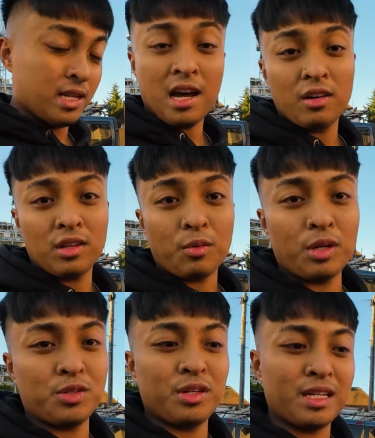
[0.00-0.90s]
Now the
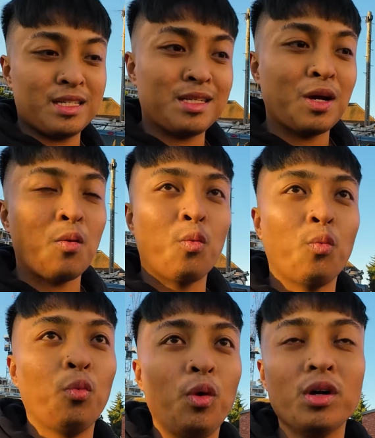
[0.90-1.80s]
question is,
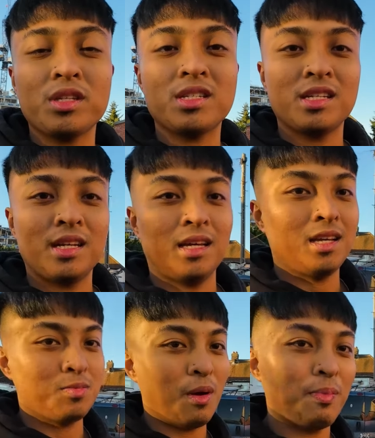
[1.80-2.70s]
what
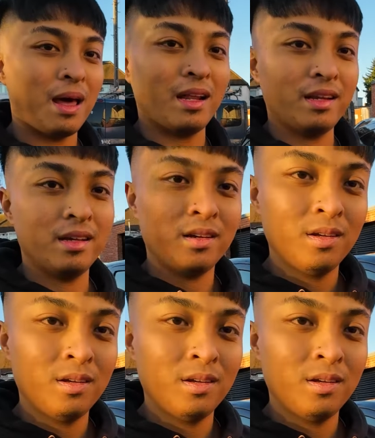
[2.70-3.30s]
is my plan